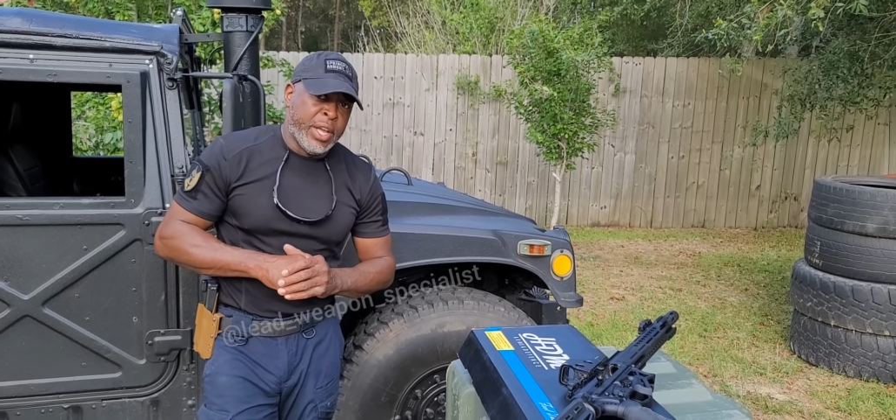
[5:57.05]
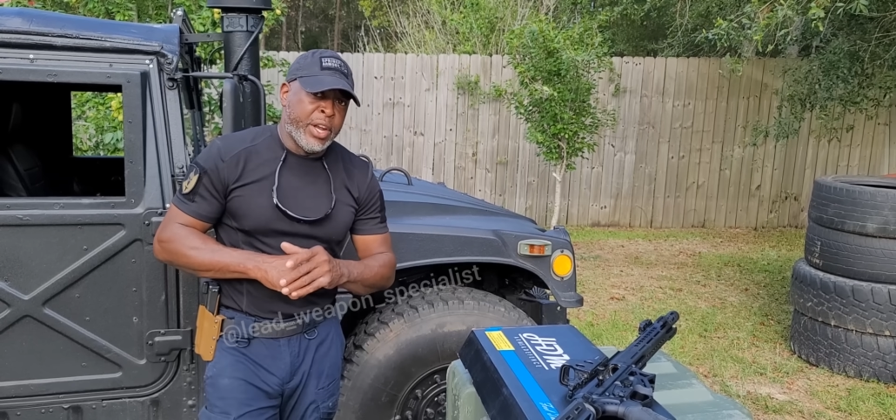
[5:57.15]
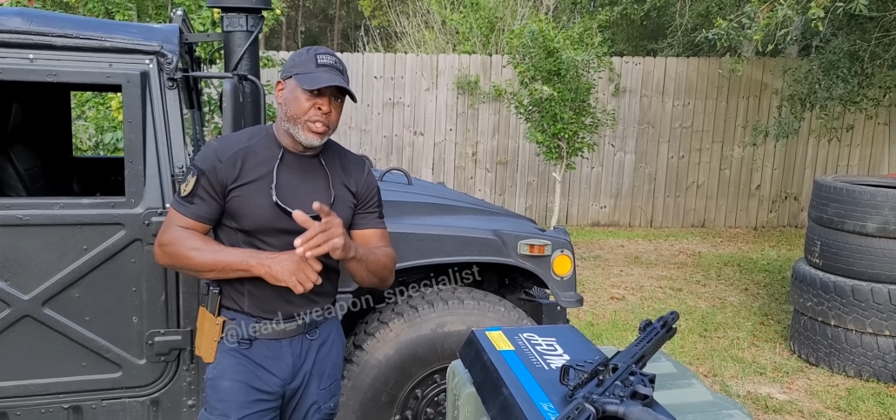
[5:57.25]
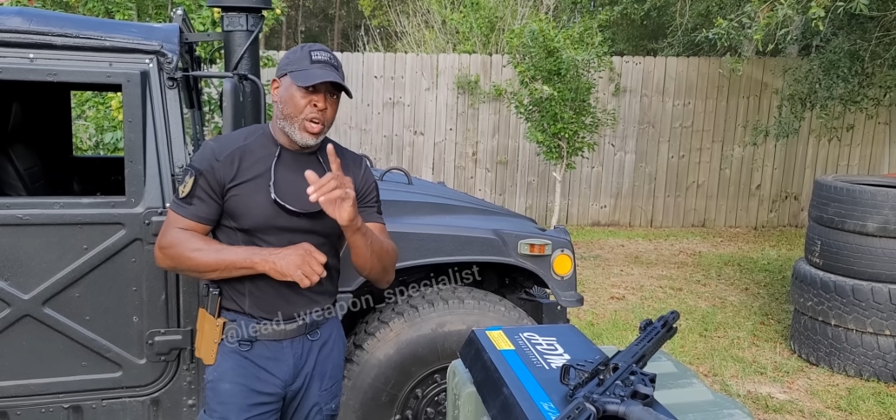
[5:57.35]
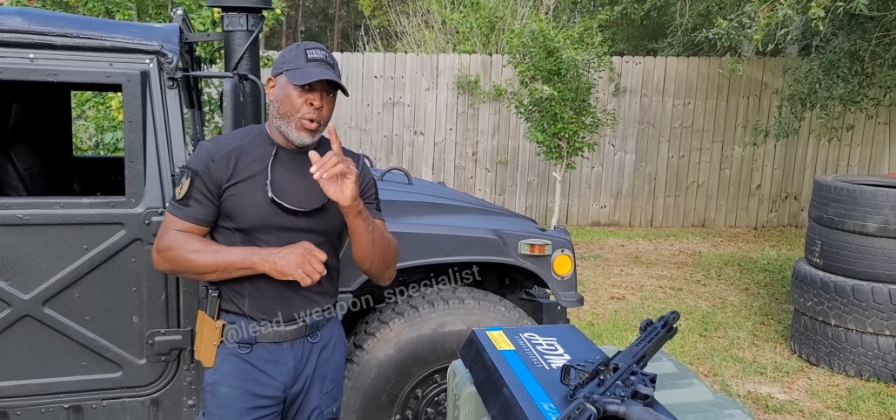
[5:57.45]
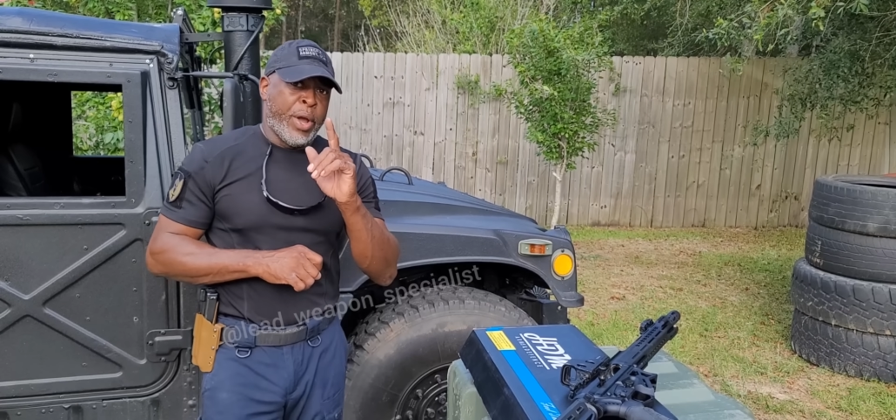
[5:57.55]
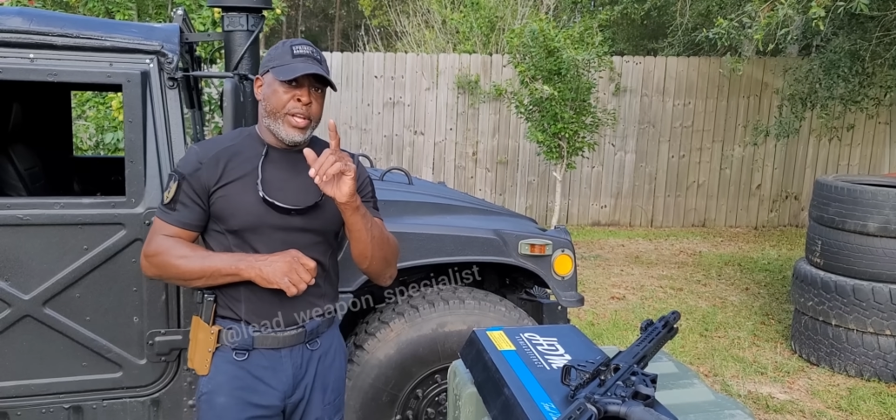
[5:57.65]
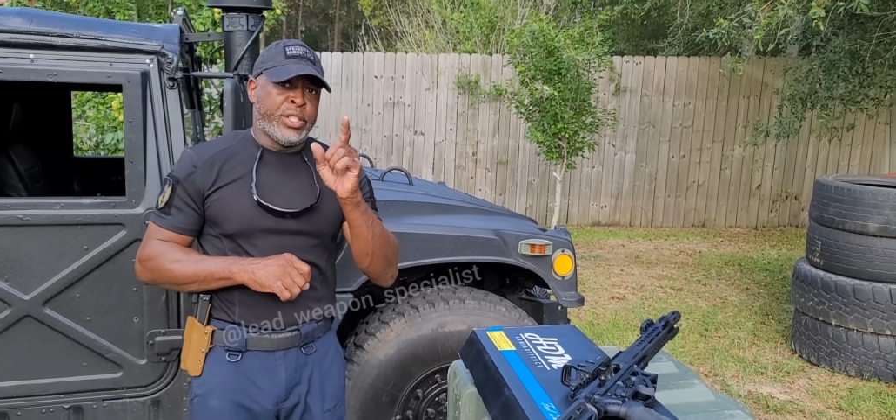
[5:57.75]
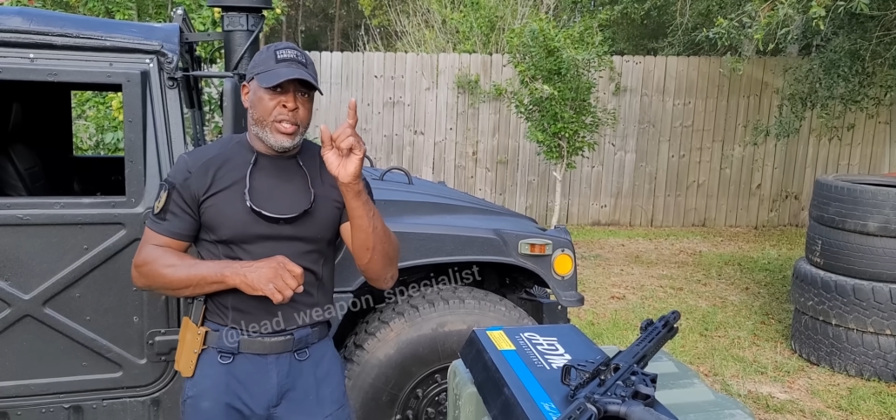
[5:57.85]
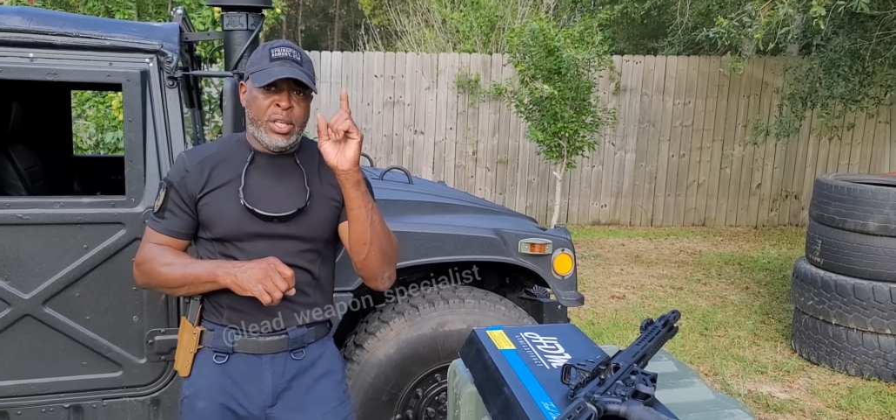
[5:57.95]
And as
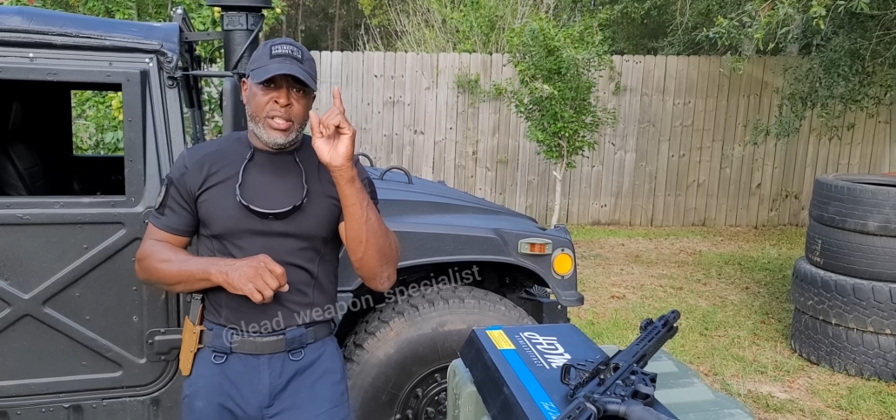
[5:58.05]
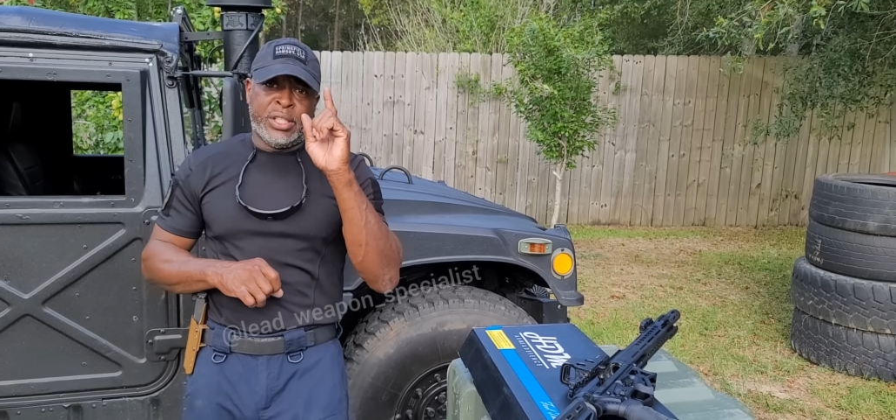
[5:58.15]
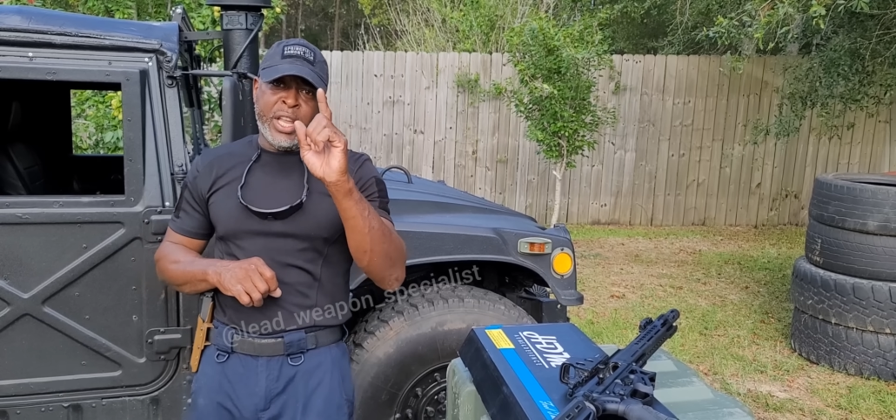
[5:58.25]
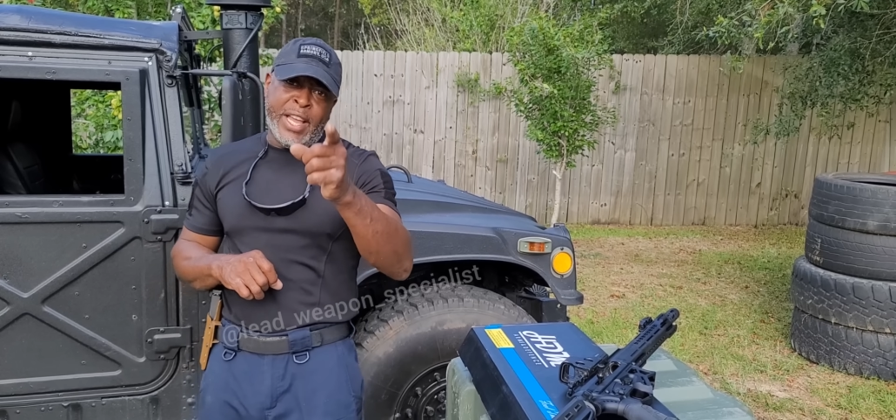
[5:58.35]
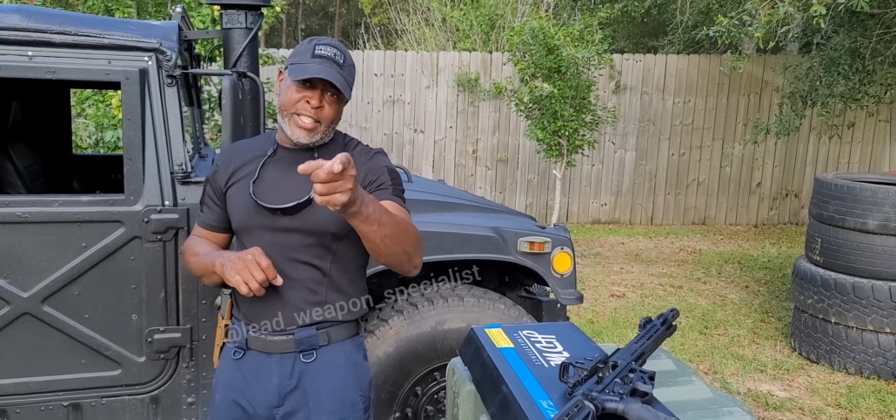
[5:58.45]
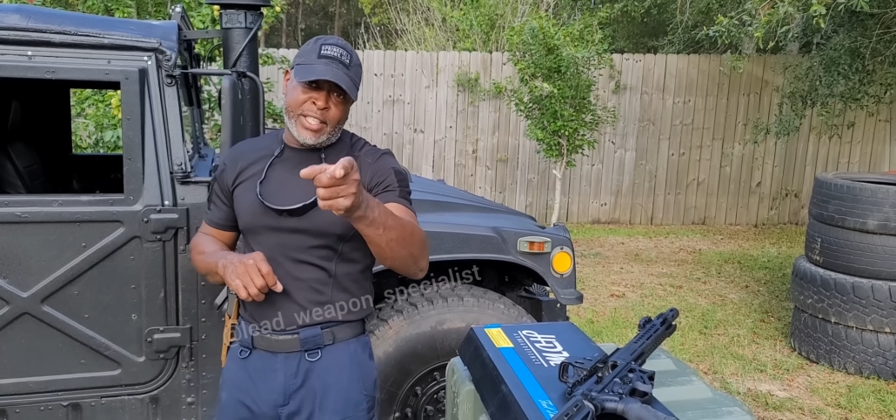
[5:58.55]
always, stay